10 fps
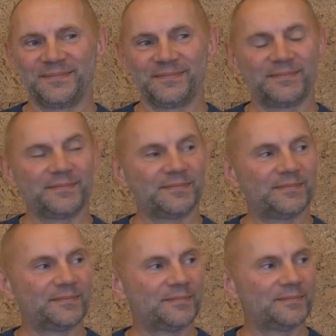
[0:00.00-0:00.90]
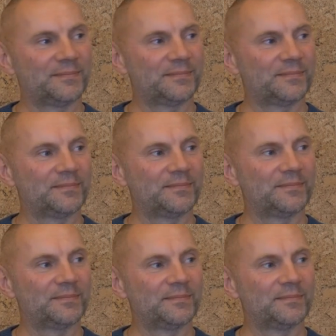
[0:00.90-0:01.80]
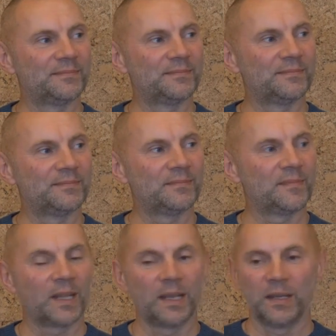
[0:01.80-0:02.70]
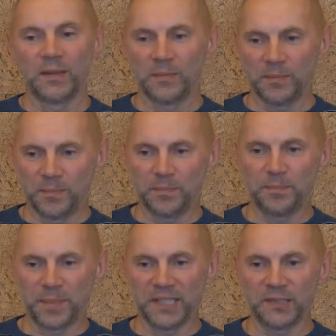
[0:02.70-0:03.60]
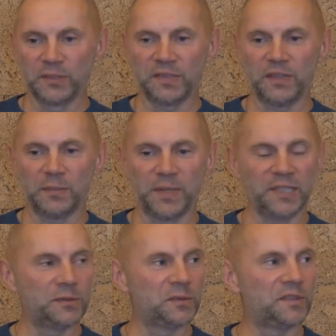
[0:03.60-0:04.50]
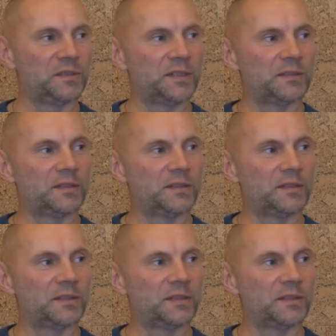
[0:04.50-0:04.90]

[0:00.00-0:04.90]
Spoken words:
Yura, and how shall I stand? Shall I maintain some state?